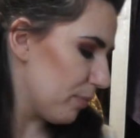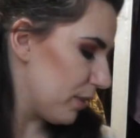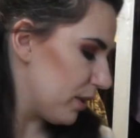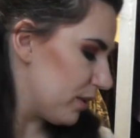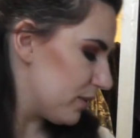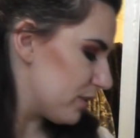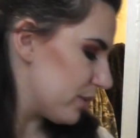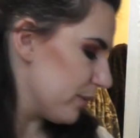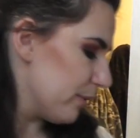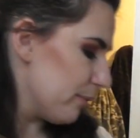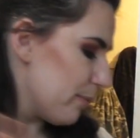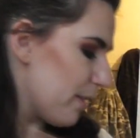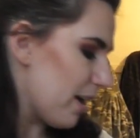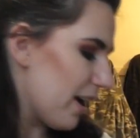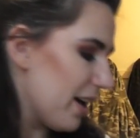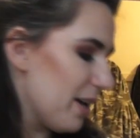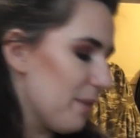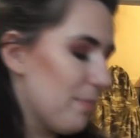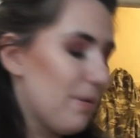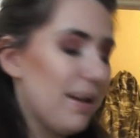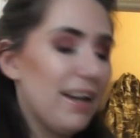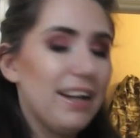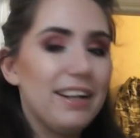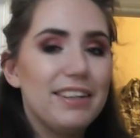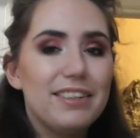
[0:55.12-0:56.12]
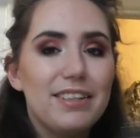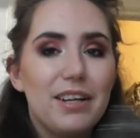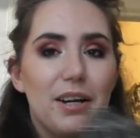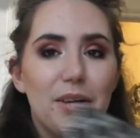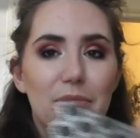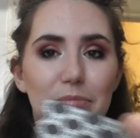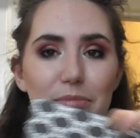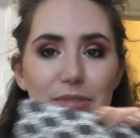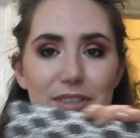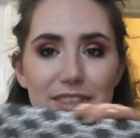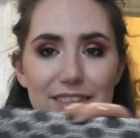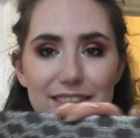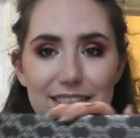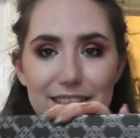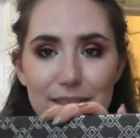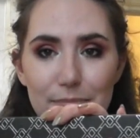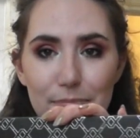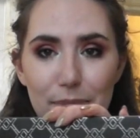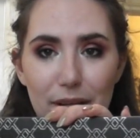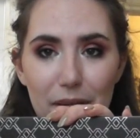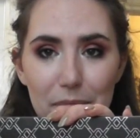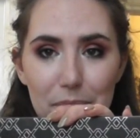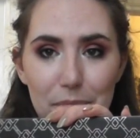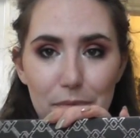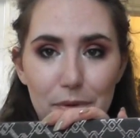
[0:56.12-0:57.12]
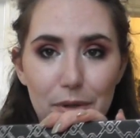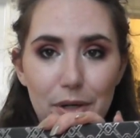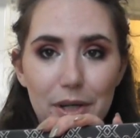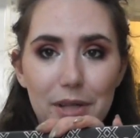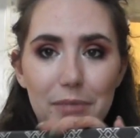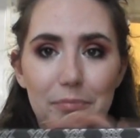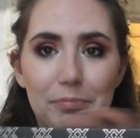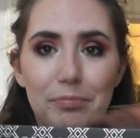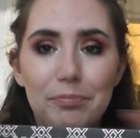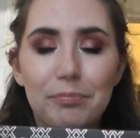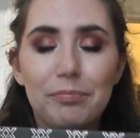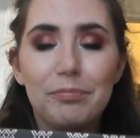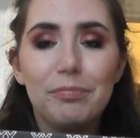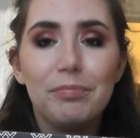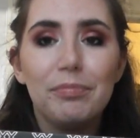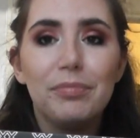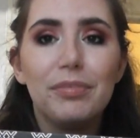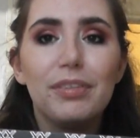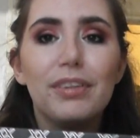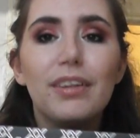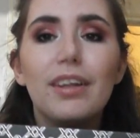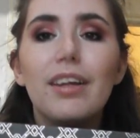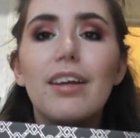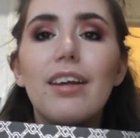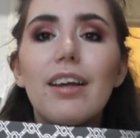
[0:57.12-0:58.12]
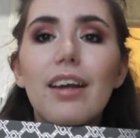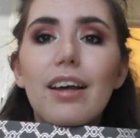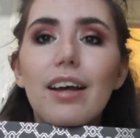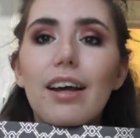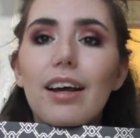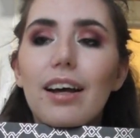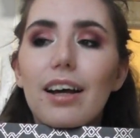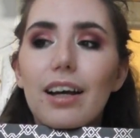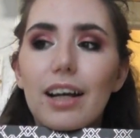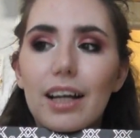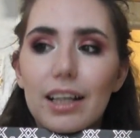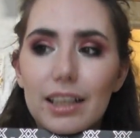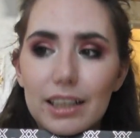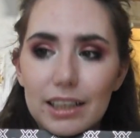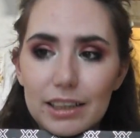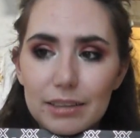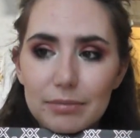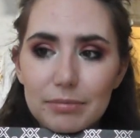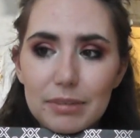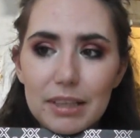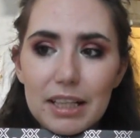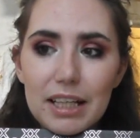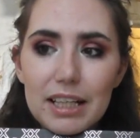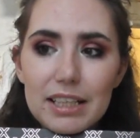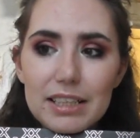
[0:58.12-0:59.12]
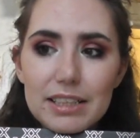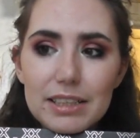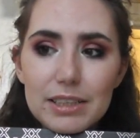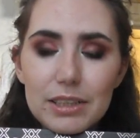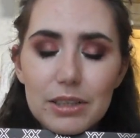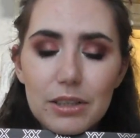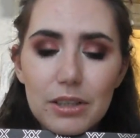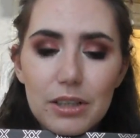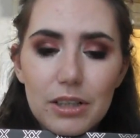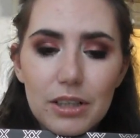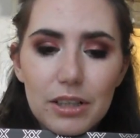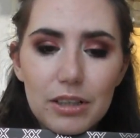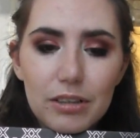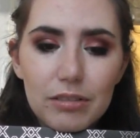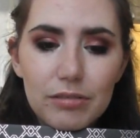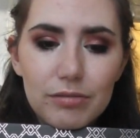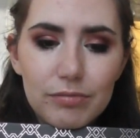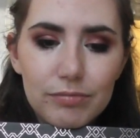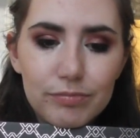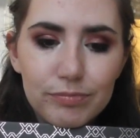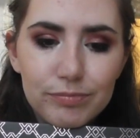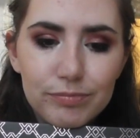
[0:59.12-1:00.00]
So what I picked up was this bad boy. I saw